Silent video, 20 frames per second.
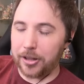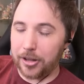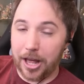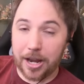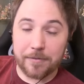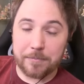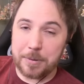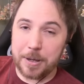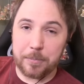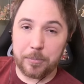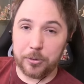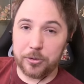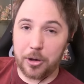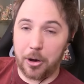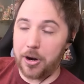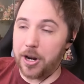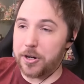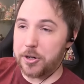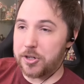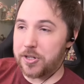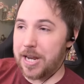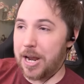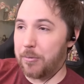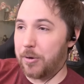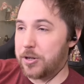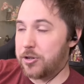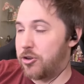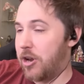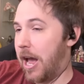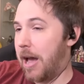A lot of people don't understand
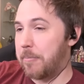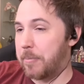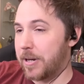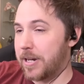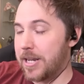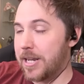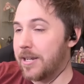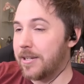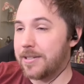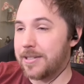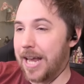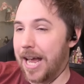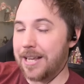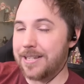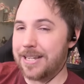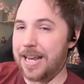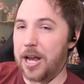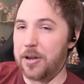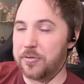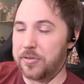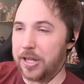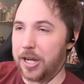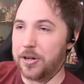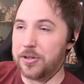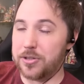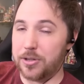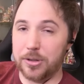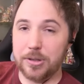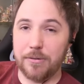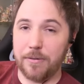what Japanese says out
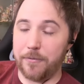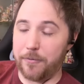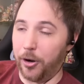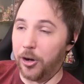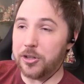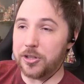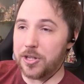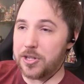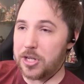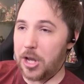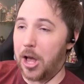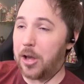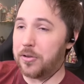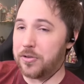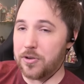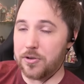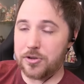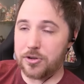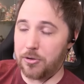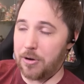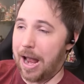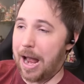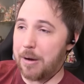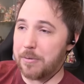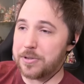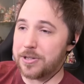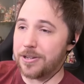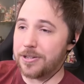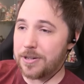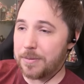there, so the reverse is also true. I
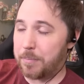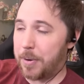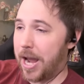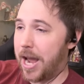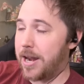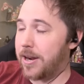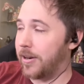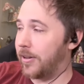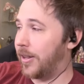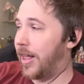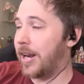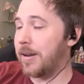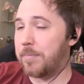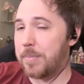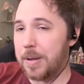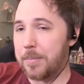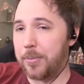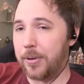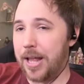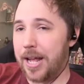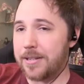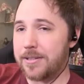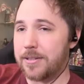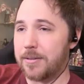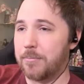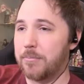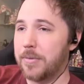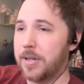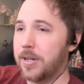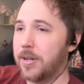was in Japan, and a lot of people had
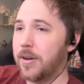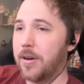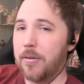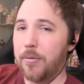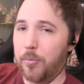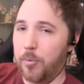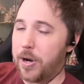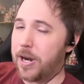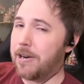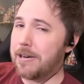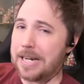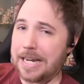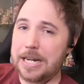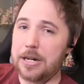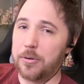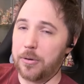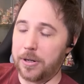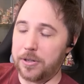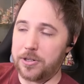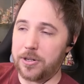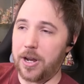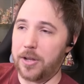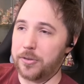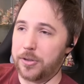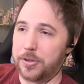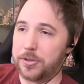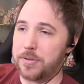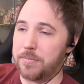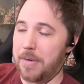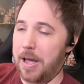some weird English on
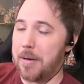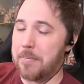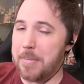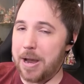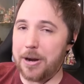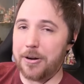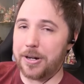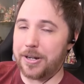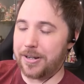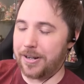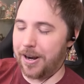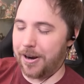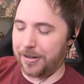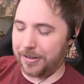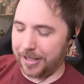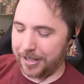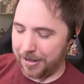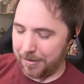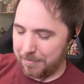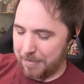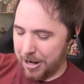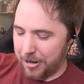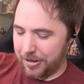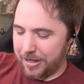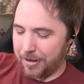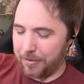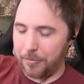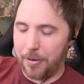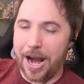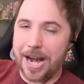their
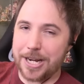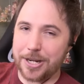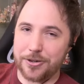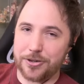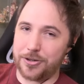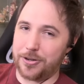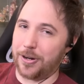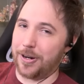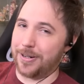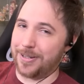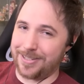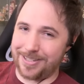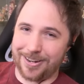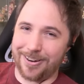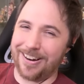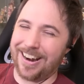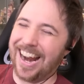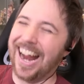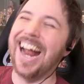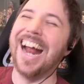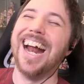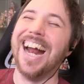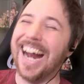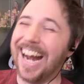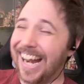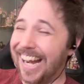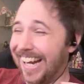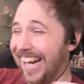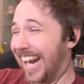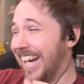American writing shirts, all right?
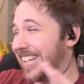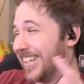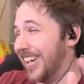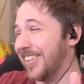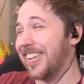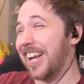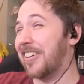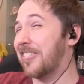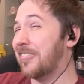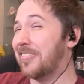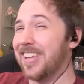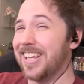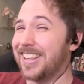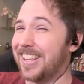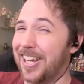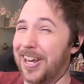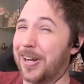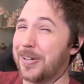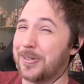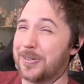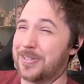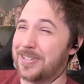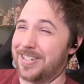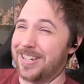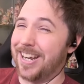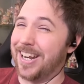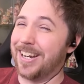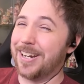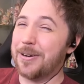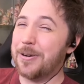I don't think they
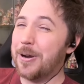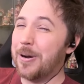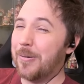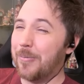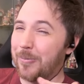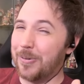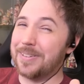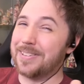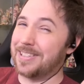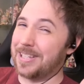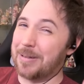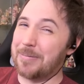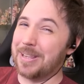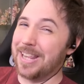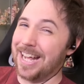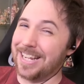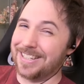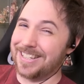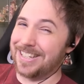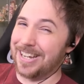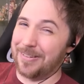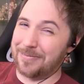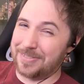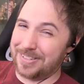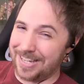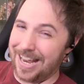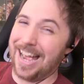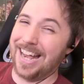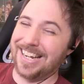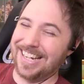understood what some of that stuff
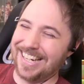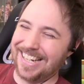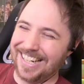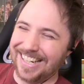said.